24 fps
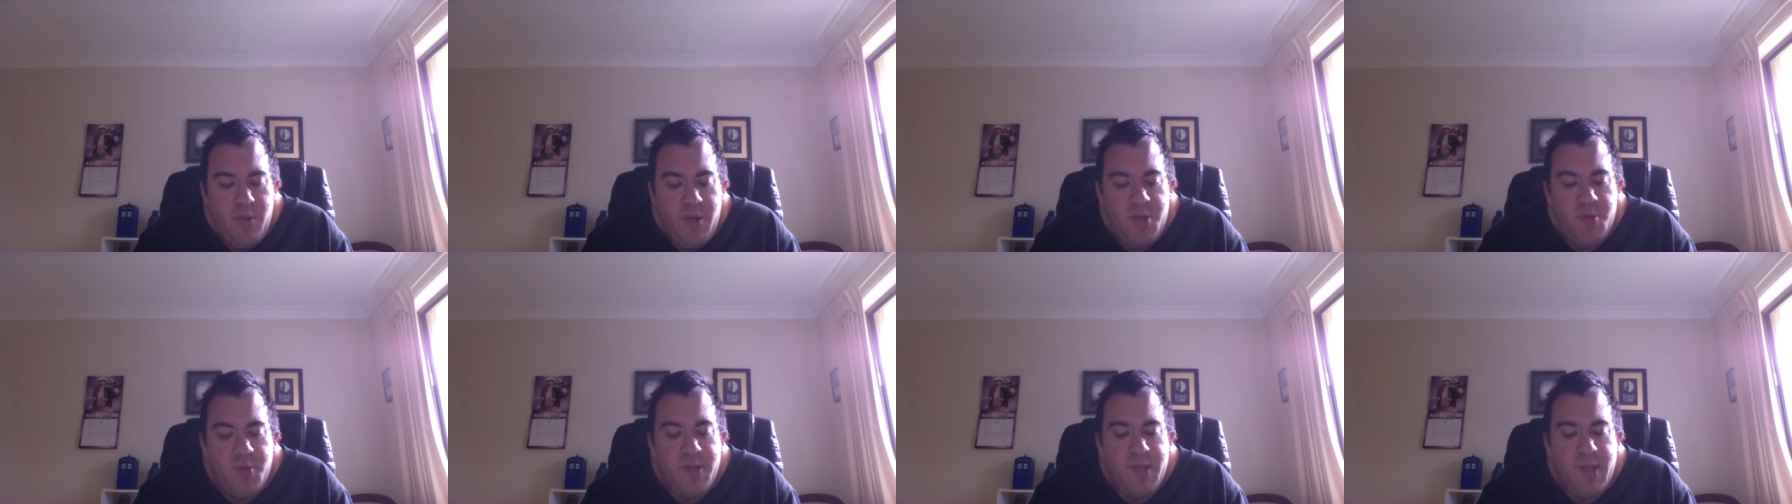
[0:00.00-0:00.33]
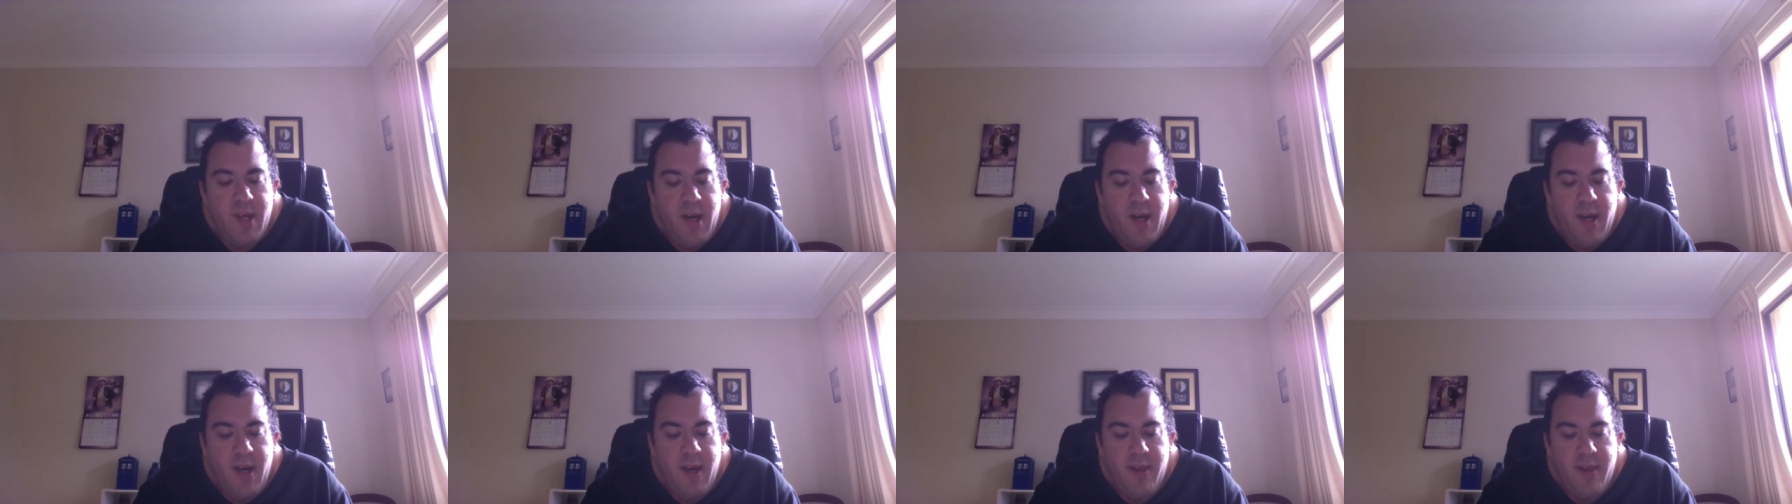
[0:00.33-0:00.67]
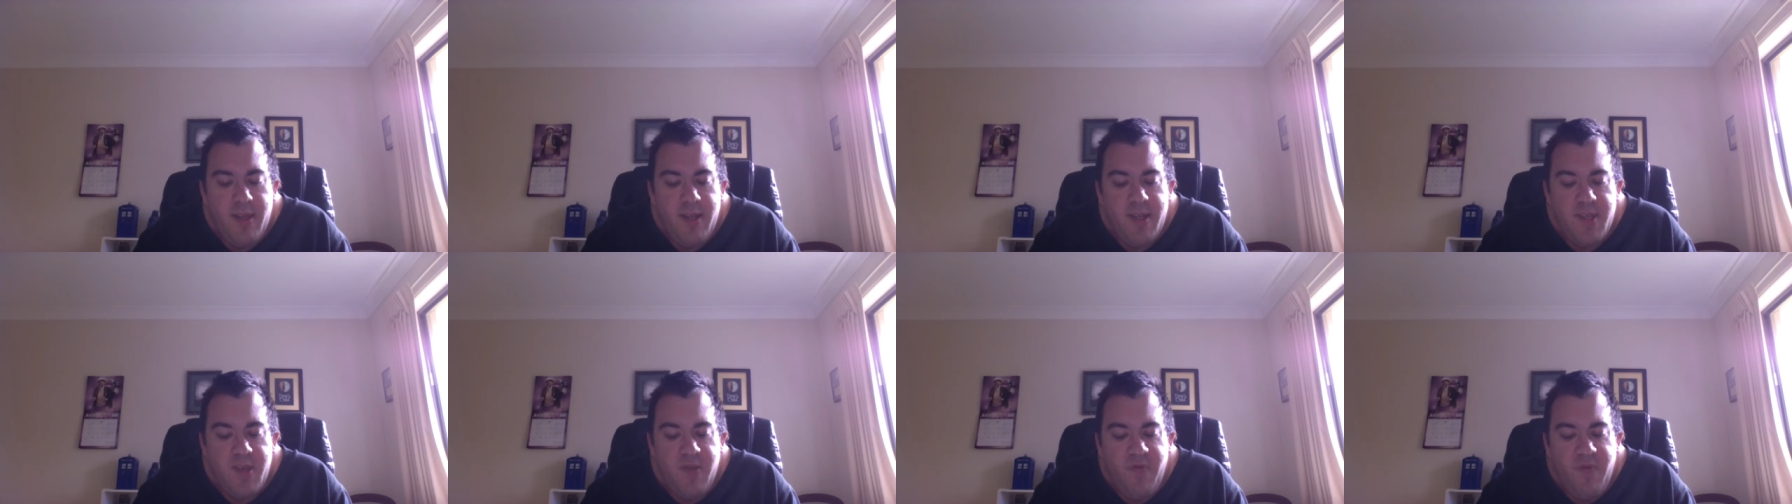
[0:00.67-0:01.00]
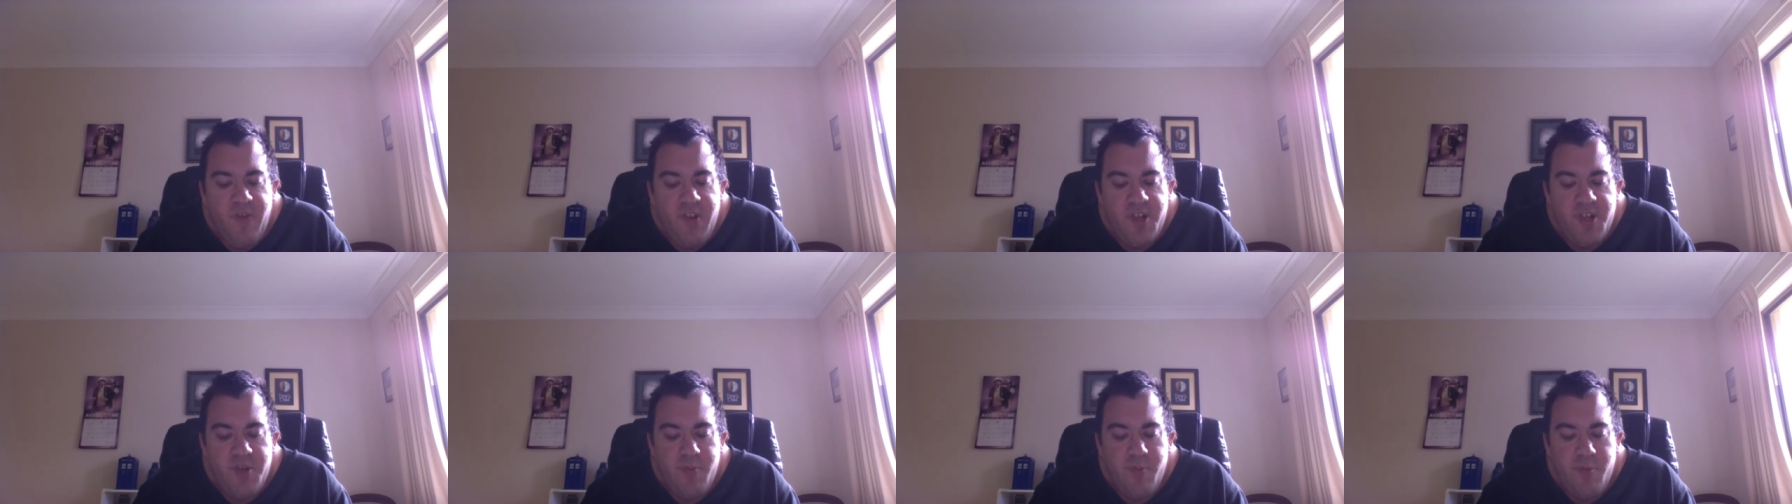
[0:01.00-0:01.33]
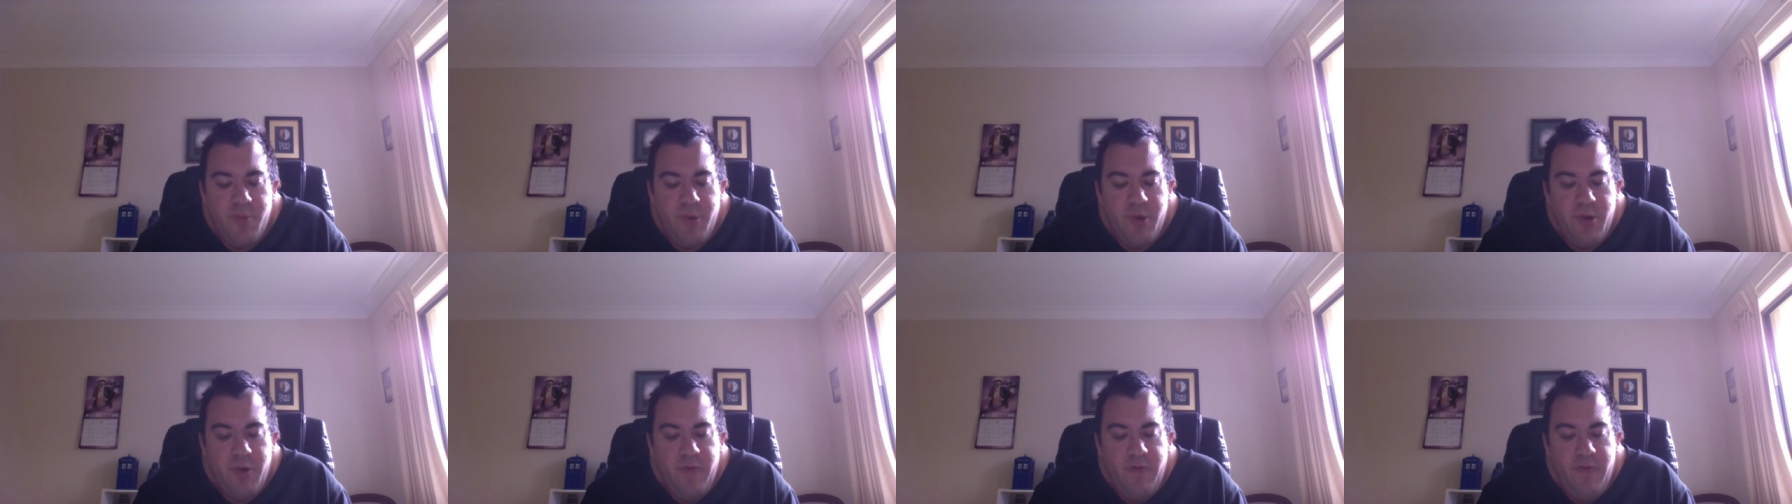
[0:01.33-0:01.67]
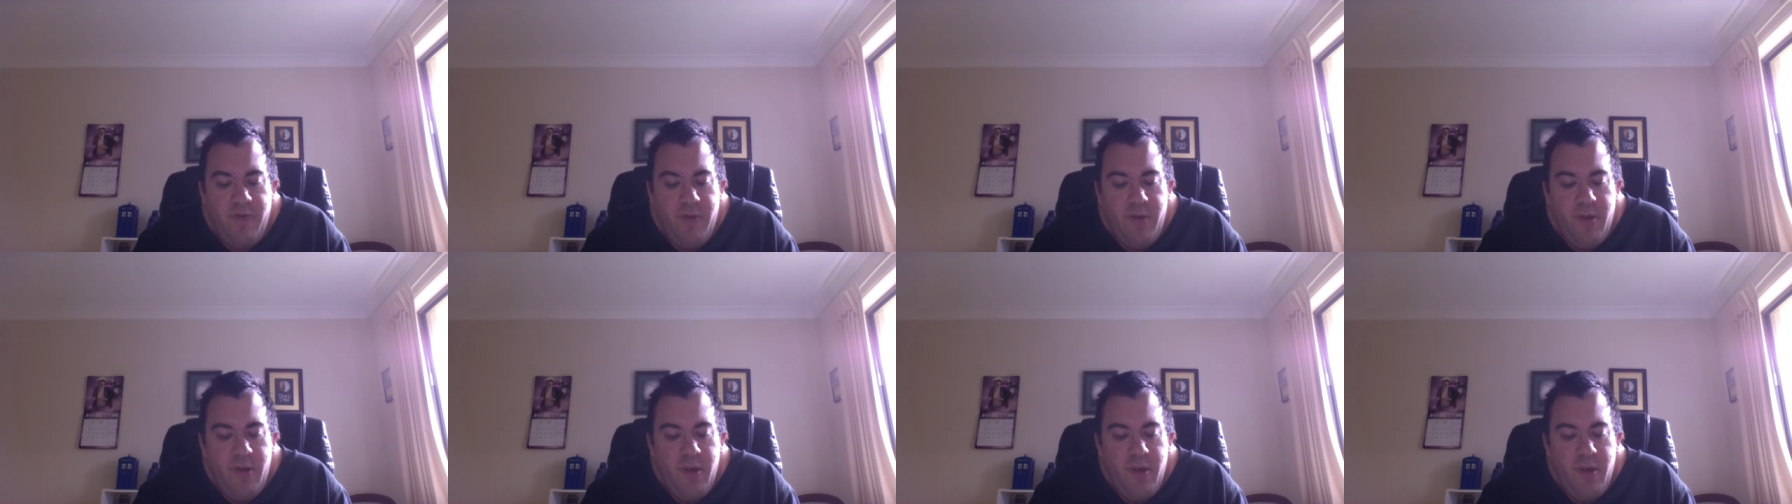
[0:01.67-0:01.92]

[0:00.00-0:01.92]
which was hardly sufficient proof.